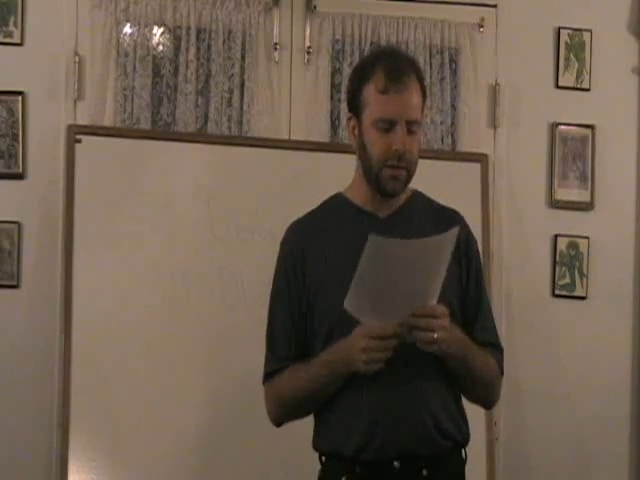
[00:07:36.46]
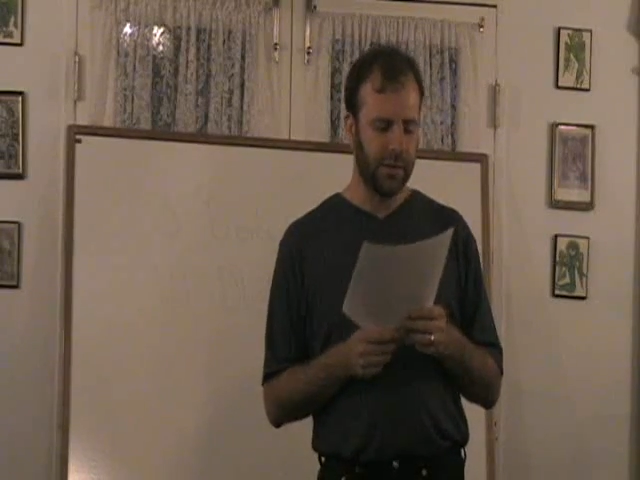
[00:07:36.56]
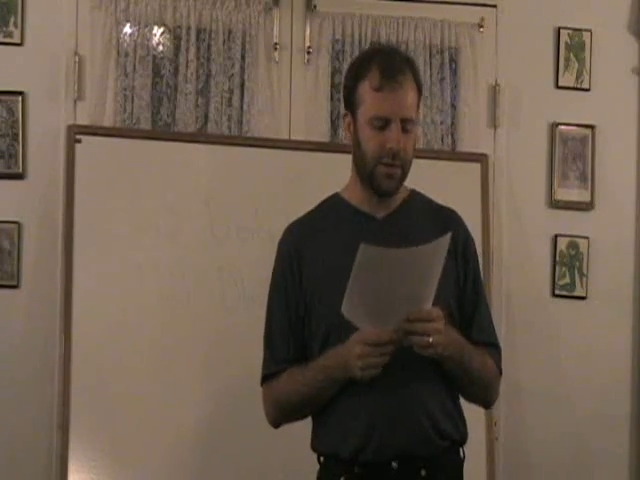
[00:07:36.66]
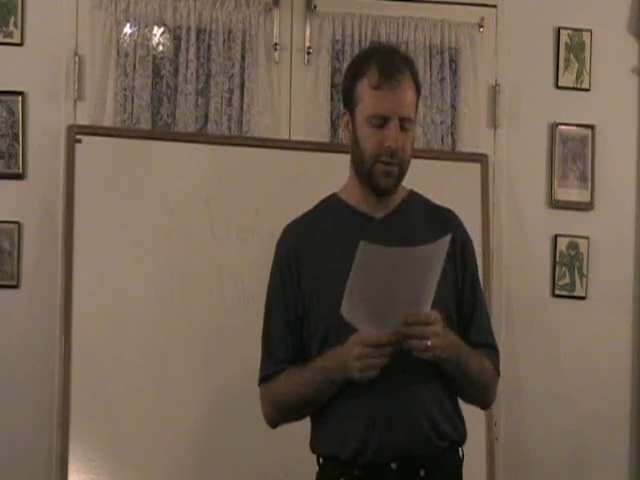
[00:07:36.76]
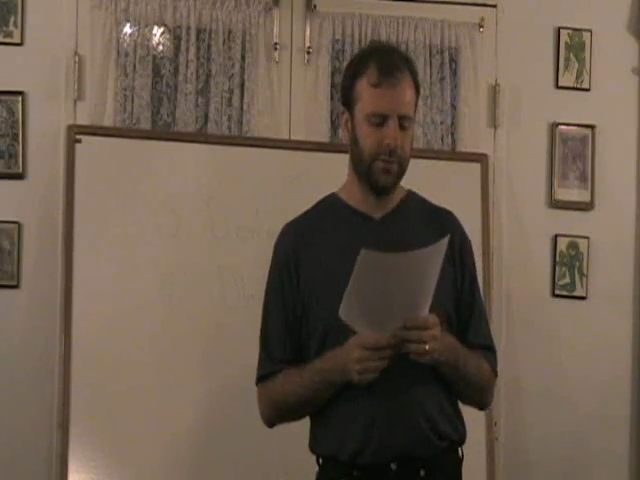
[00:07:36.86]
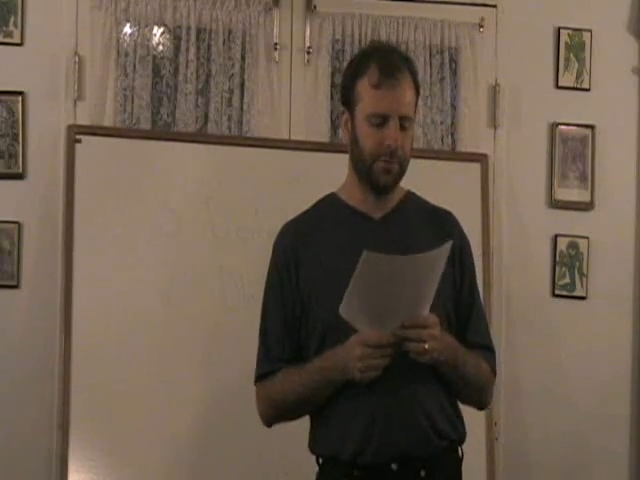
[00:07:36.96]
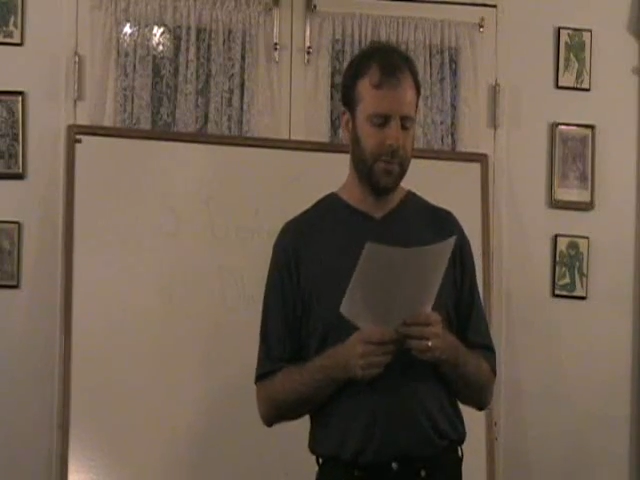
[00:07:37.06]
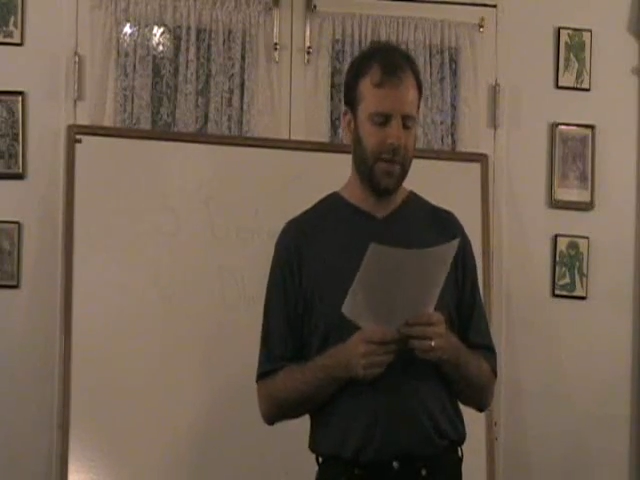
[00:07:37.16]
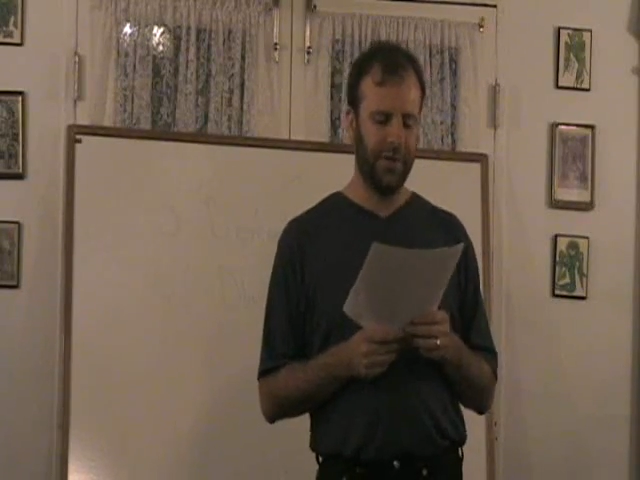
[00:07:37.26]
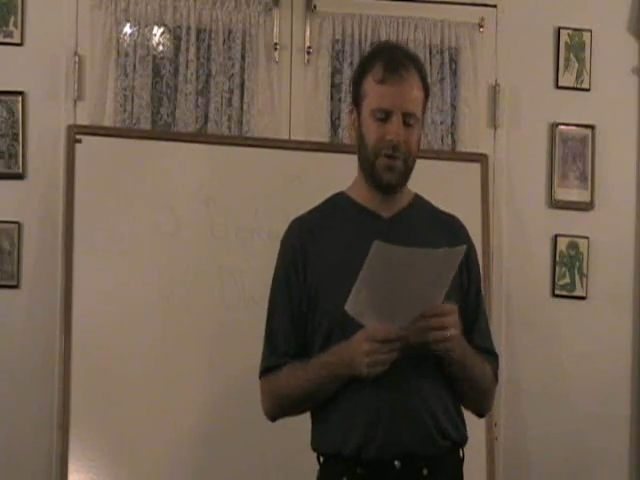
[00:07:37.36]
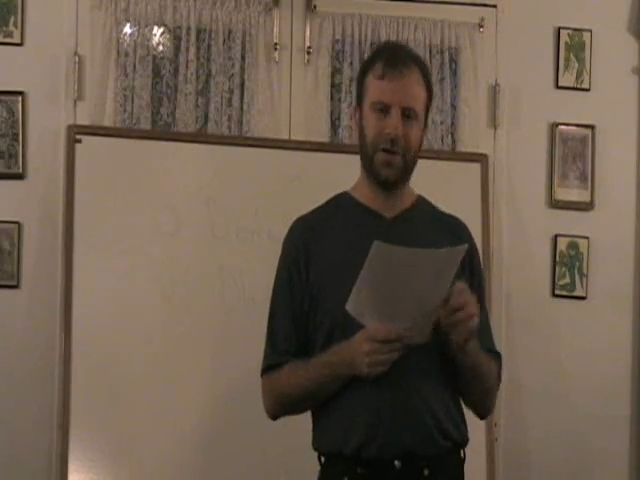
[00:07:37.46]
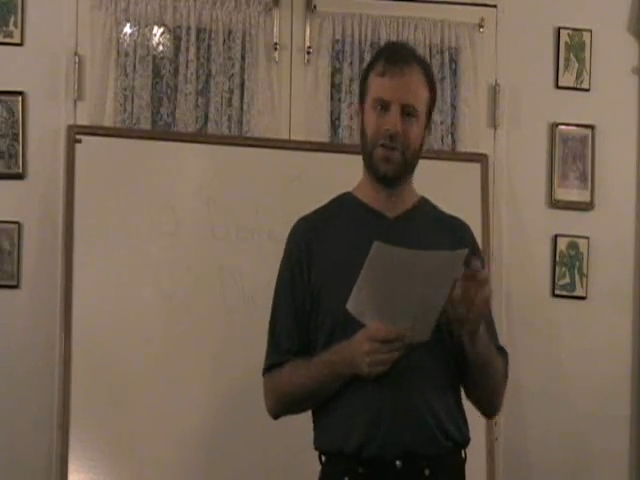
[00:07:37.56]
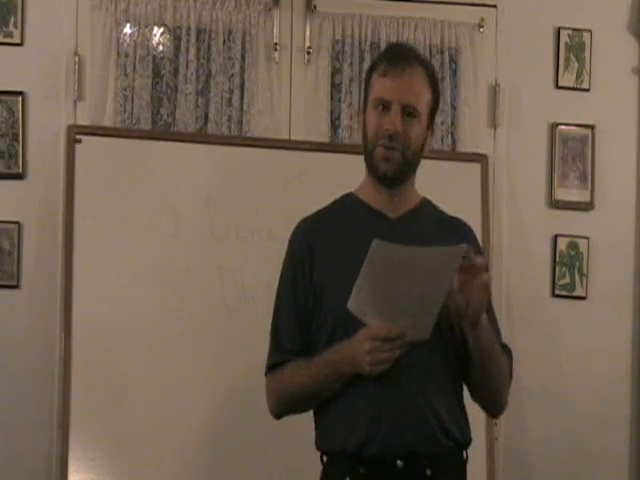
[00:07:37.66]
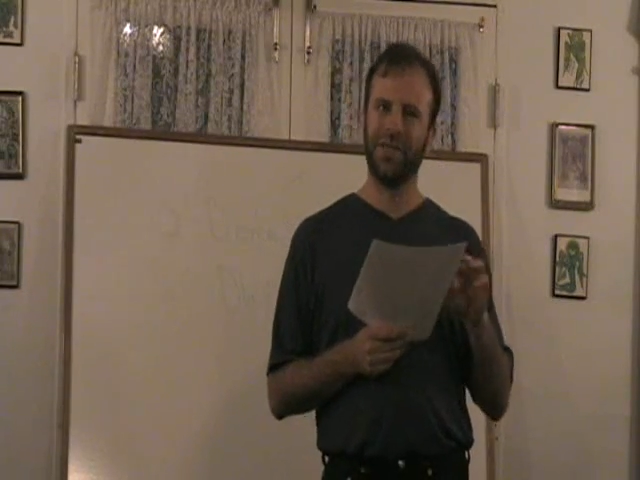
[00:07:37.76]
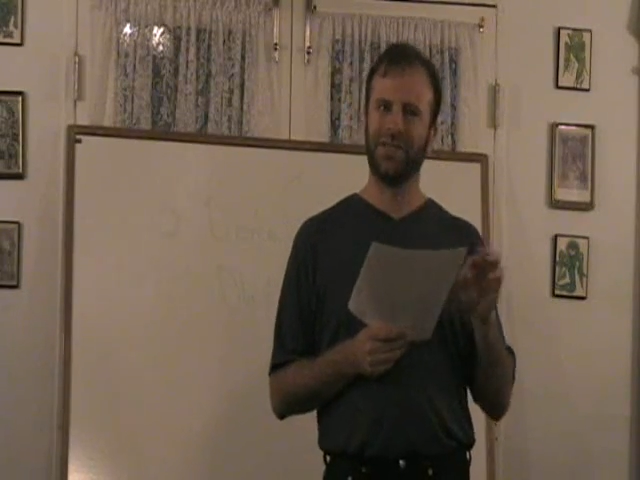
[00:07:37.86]
So, and there are
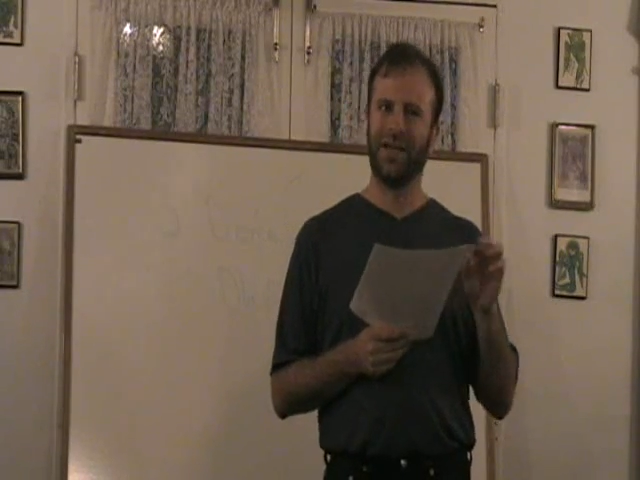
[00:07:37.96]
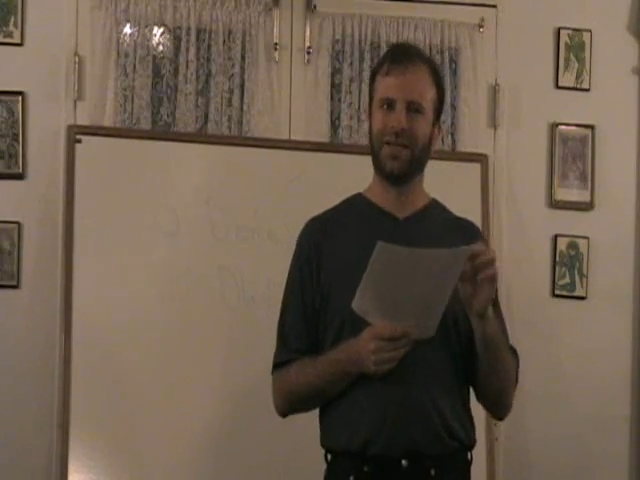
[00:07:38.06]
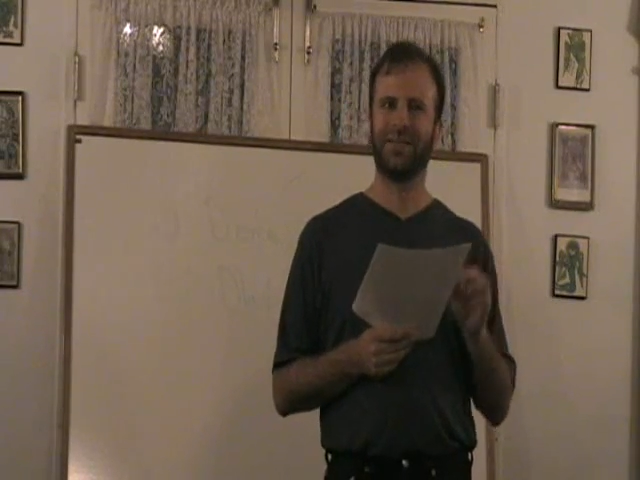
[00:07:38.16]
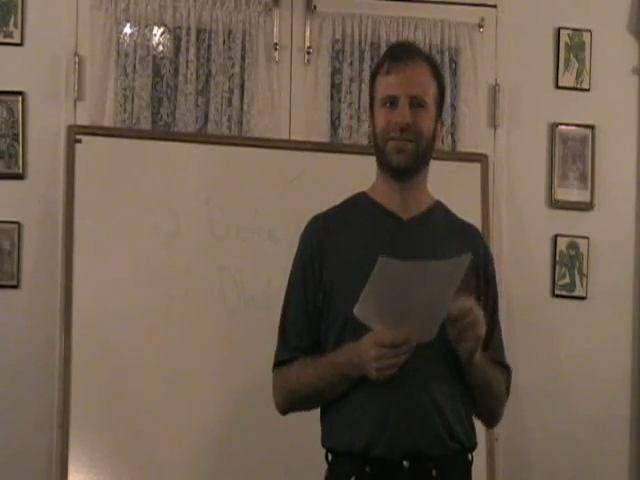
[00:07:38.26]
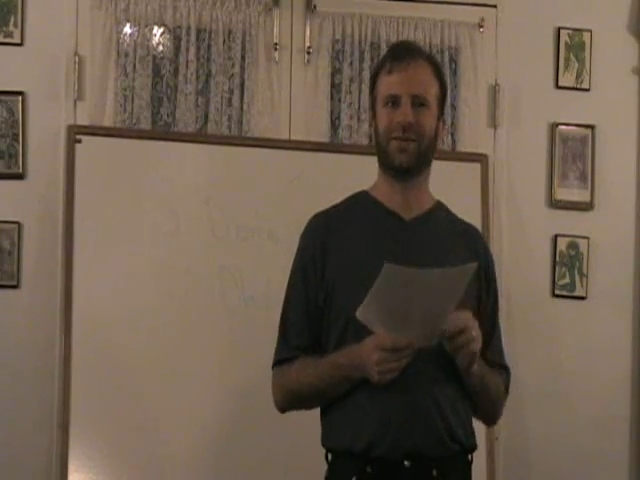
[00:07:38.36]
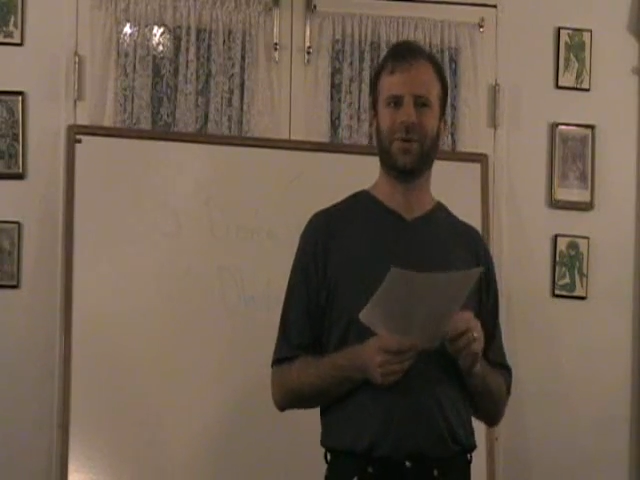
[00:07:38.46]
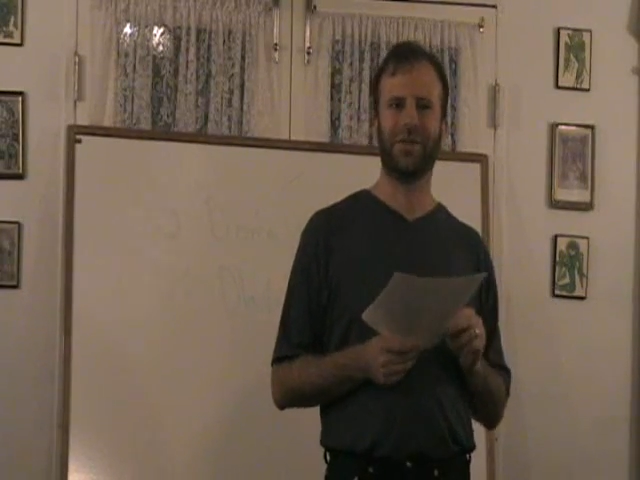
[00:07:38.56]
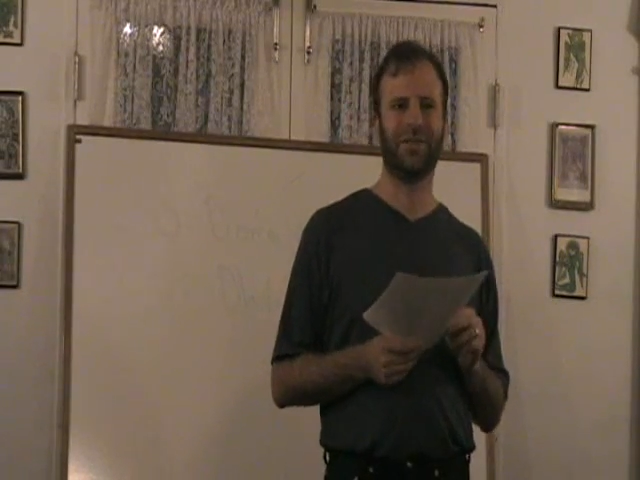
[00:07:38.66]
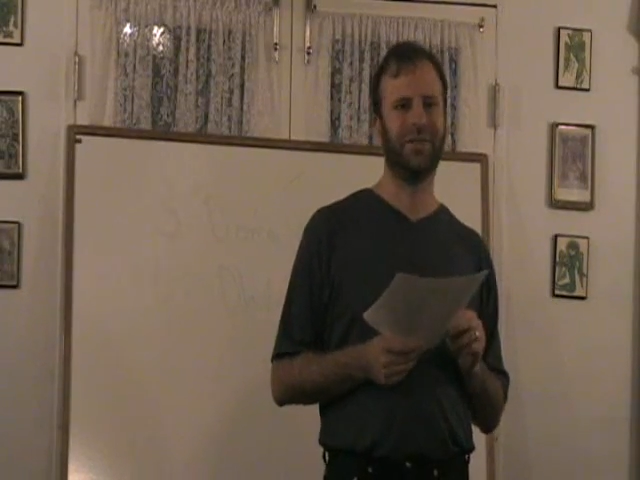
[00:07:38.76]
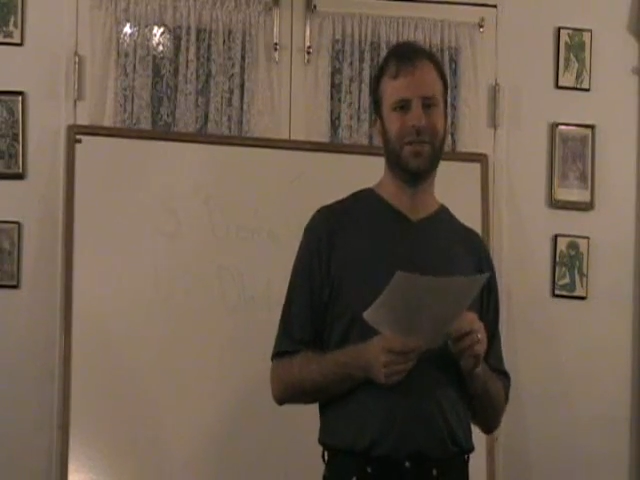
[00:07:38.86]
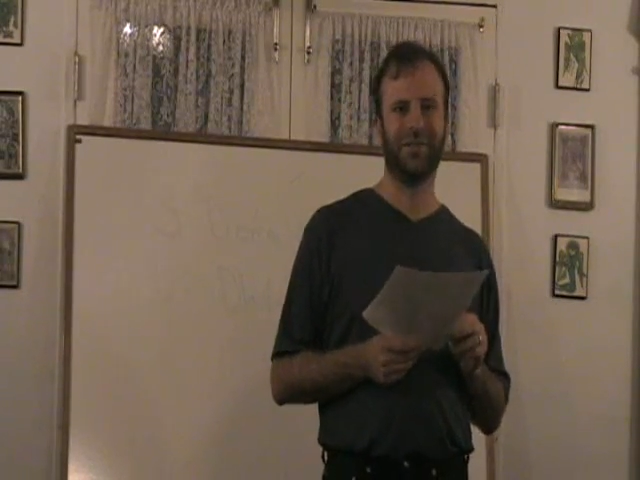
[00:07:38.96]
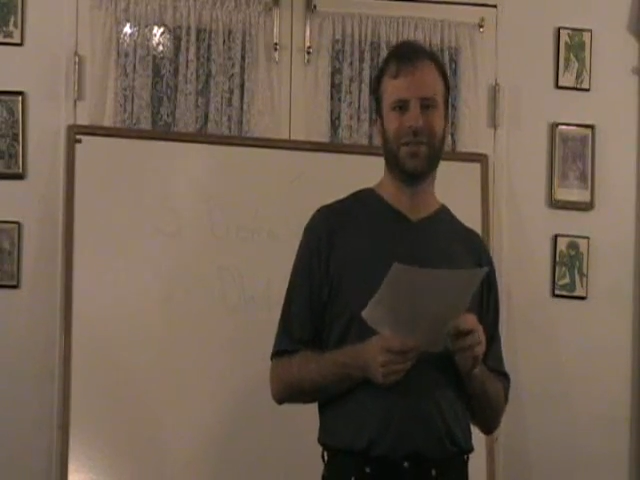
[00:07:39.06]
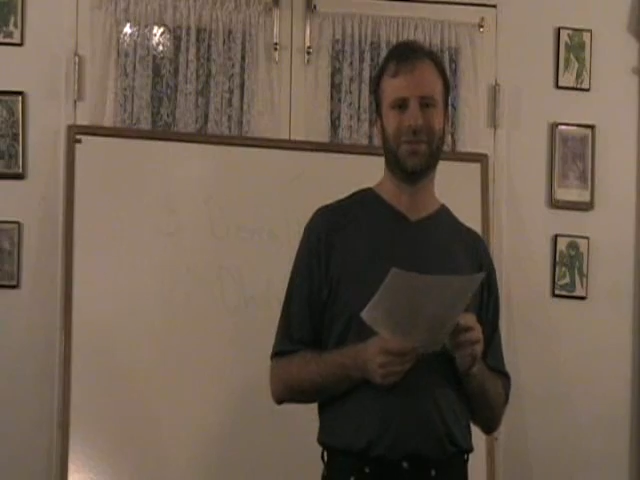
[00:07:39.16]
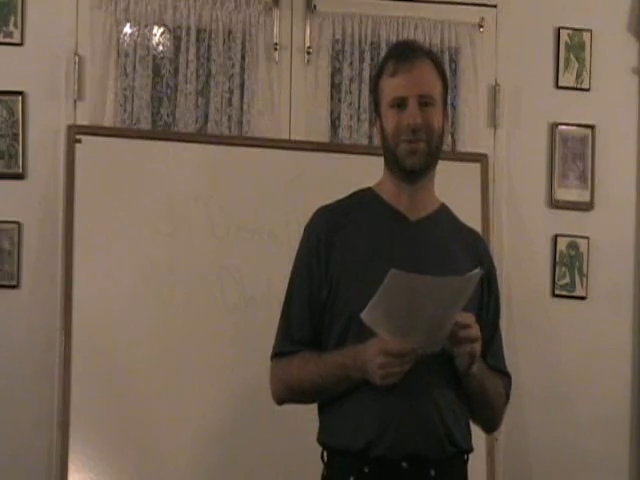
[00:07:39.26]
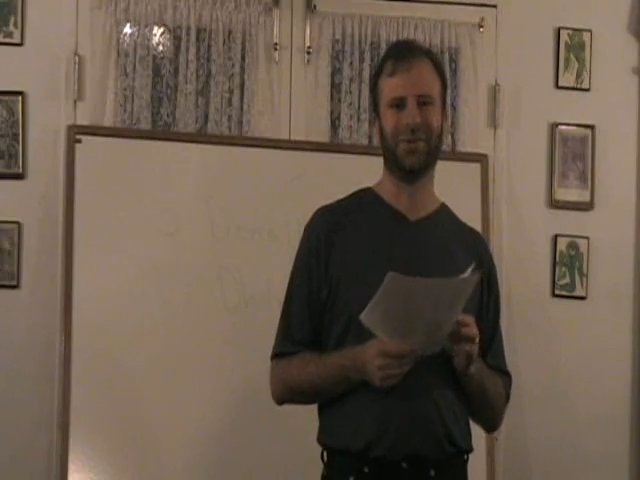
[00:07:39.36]
other ways to ask the question, is
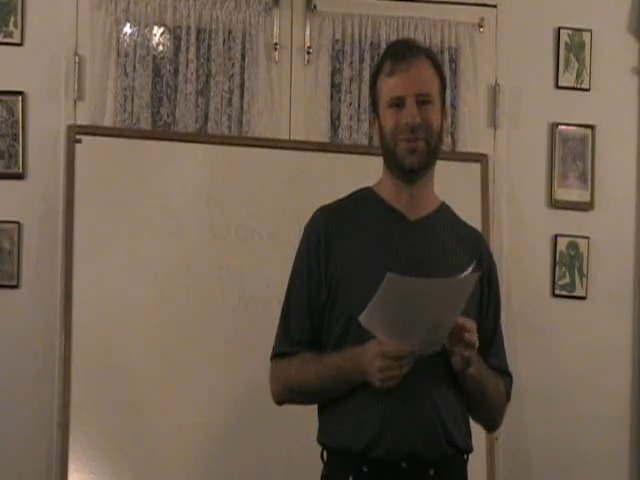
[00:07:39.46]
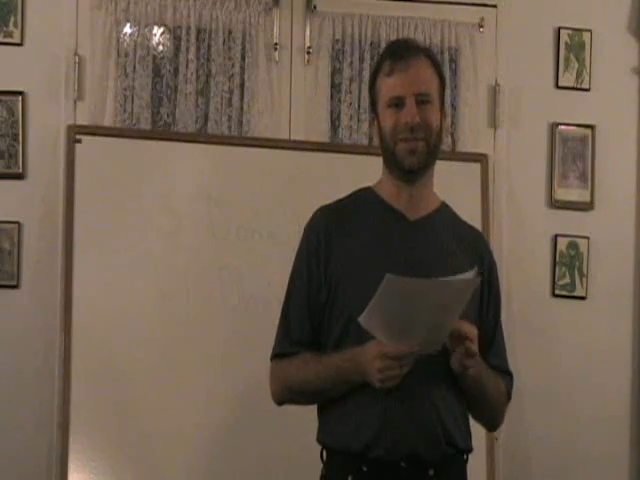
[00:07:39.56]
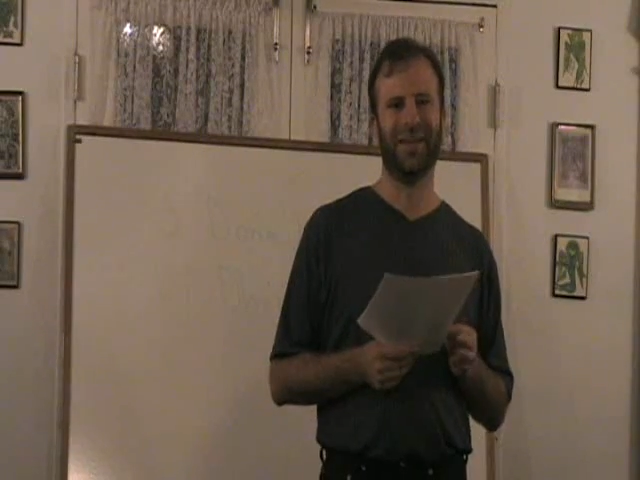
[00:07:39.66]
it cold?